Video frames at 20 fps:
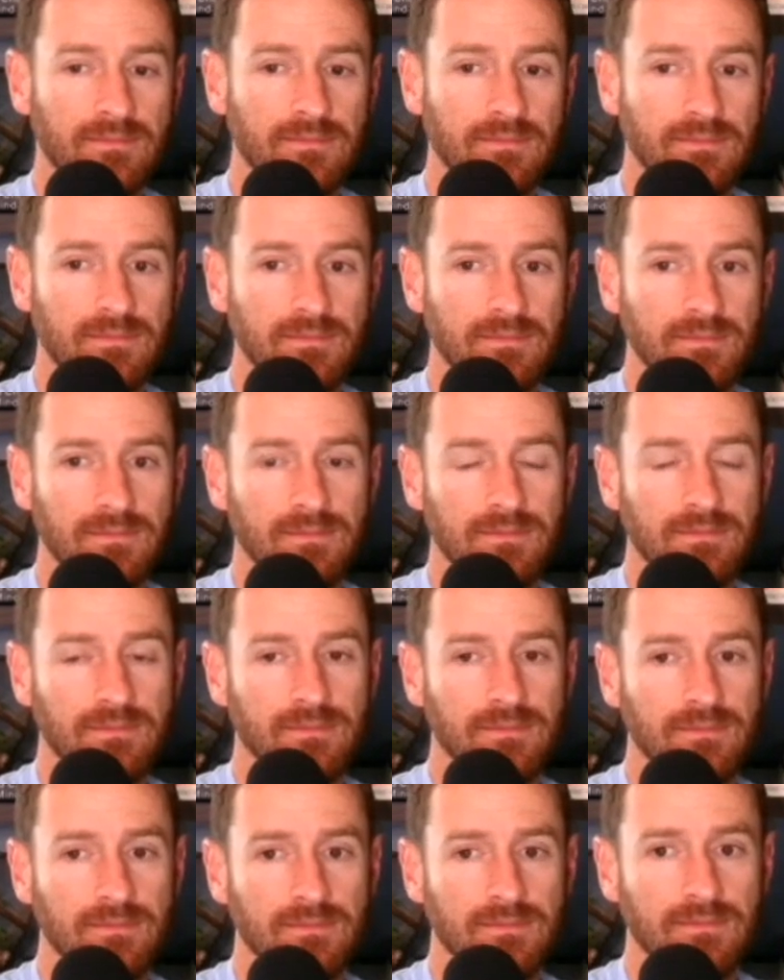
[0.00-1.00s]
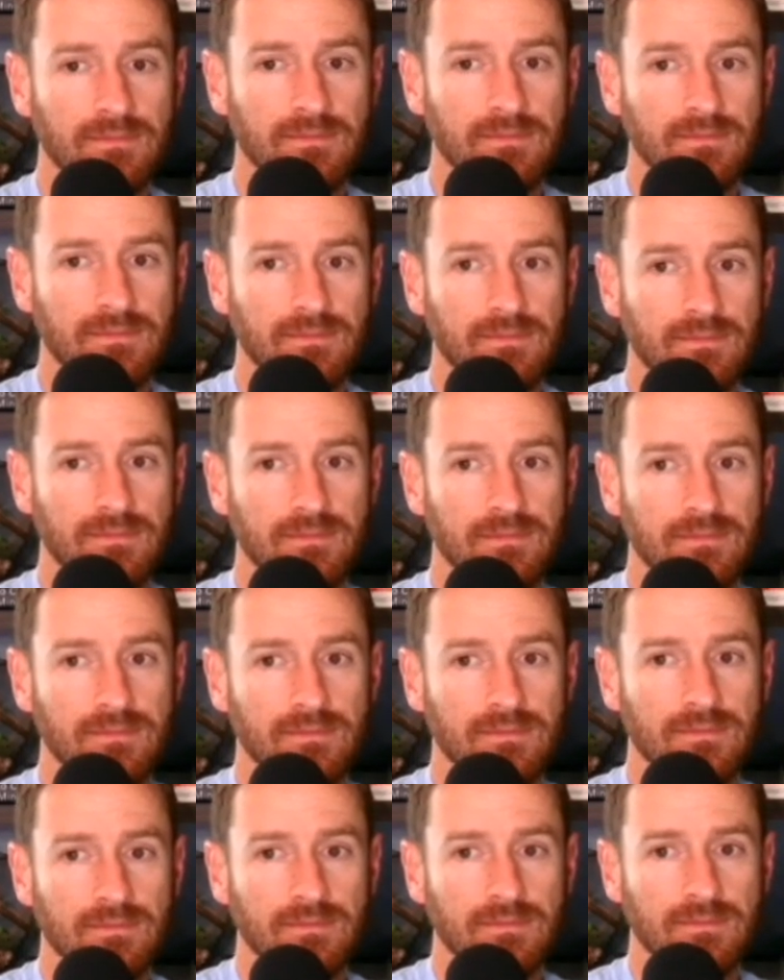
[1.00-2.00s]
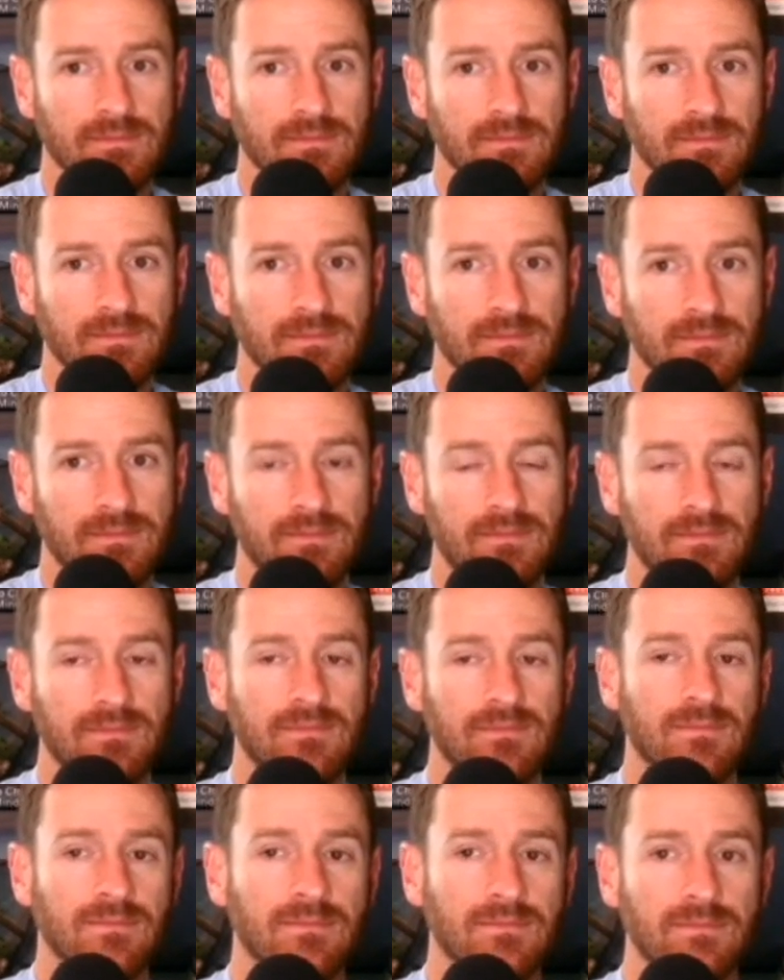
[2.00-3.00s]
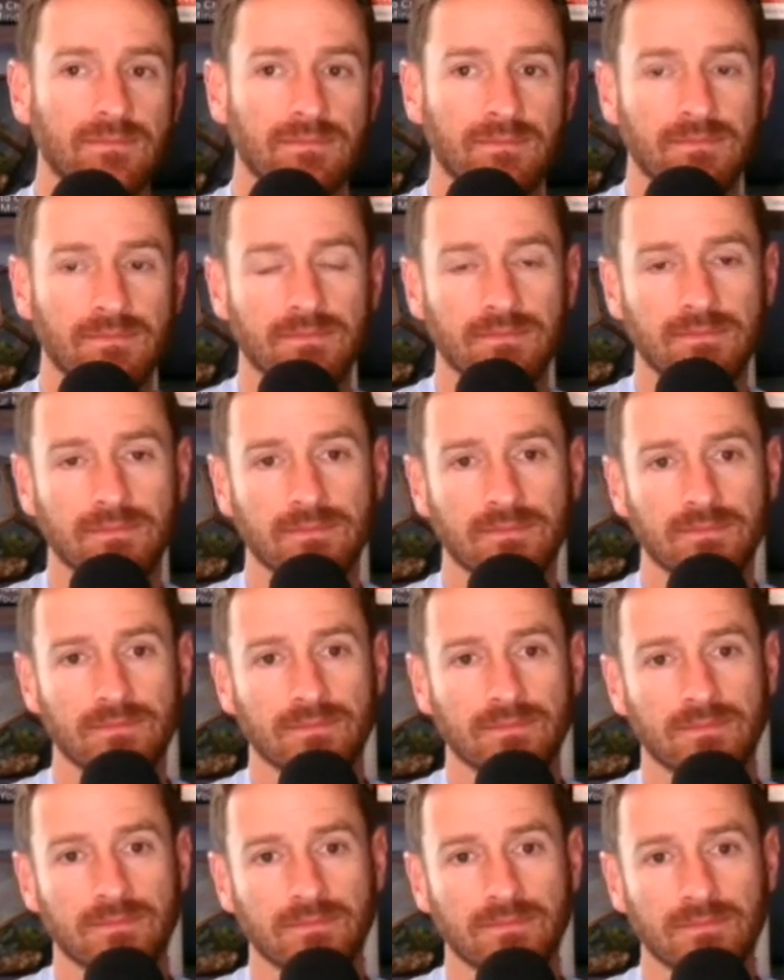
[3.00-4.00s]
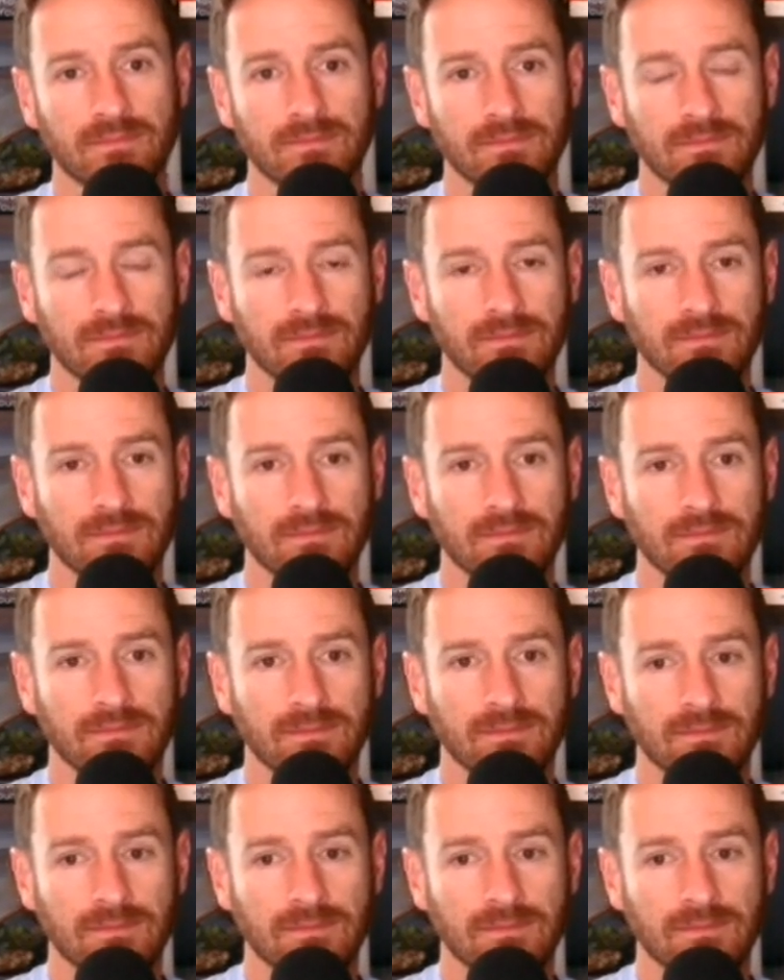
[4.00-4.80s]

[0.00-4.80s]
This person isn't speaking.